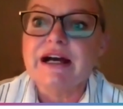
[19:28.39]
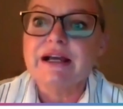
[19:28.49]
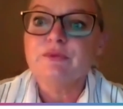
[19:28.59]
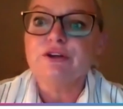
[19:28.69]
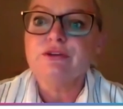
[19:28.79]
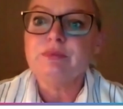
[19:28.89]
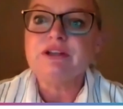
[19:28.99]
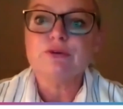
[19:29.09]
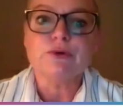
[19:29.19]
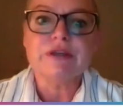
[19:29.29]
I'm going to be
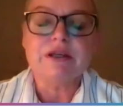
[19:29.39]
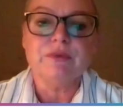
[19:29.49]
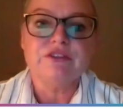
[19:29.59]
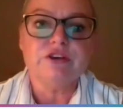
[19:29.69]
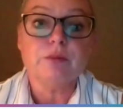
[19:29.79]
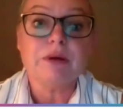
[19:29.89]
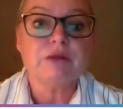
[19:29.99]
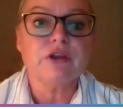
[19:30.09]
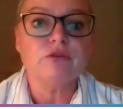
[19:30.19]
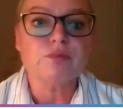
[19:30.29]
talking with you
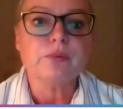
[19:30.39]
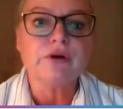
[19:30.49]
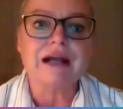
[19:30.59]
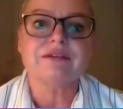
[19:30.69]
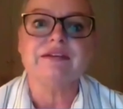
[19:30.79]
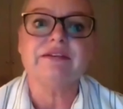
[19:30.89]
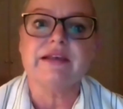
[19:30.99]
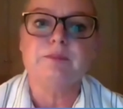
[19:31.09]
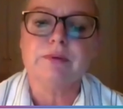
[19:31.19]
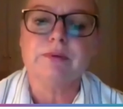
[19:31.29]
about those practice
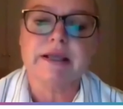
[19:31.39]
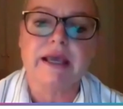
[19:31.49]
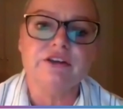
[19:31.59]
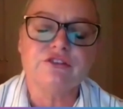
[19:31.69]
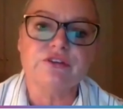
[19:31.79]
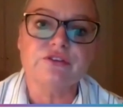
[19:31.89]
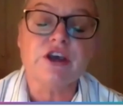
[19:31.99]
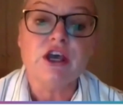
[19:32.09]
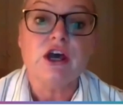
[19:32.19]
implications